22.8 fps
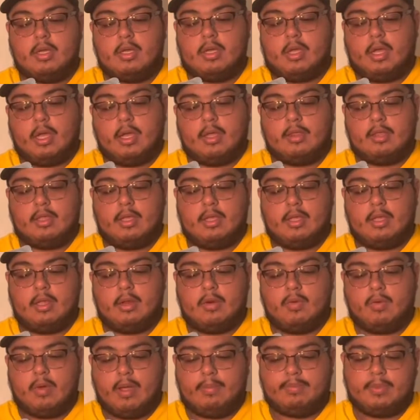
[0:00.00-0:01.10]
and then
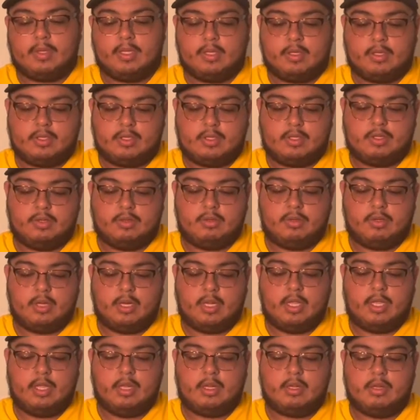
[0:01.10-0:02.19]
wipe the shoe
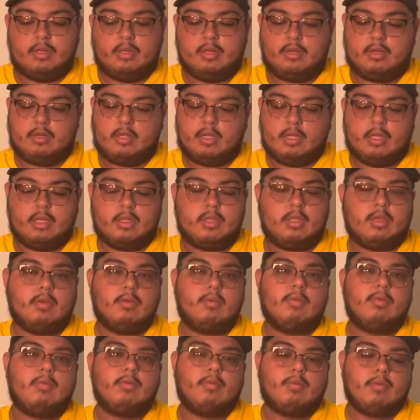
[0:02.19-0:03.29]
clean, and
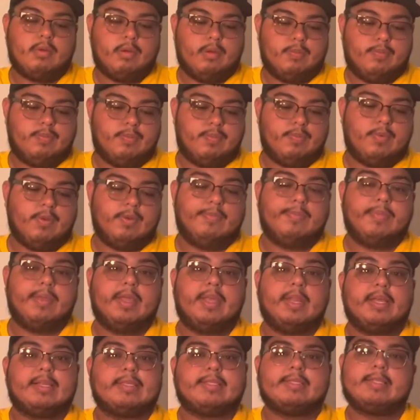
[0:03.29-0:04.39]
then repeat
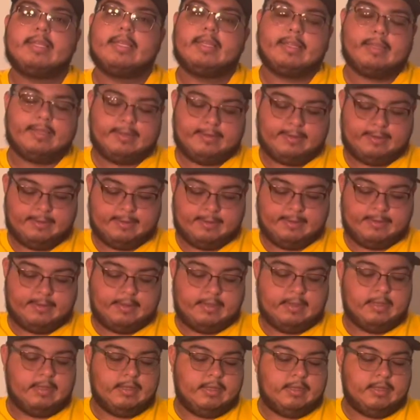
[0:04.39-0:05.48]
as needed.
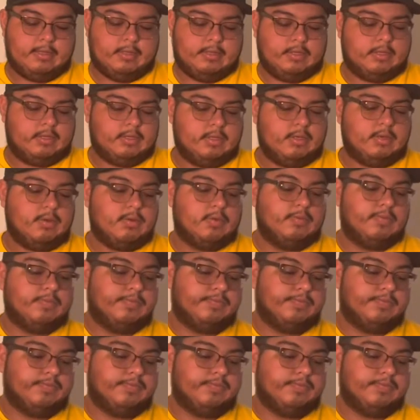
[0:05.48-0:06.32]
So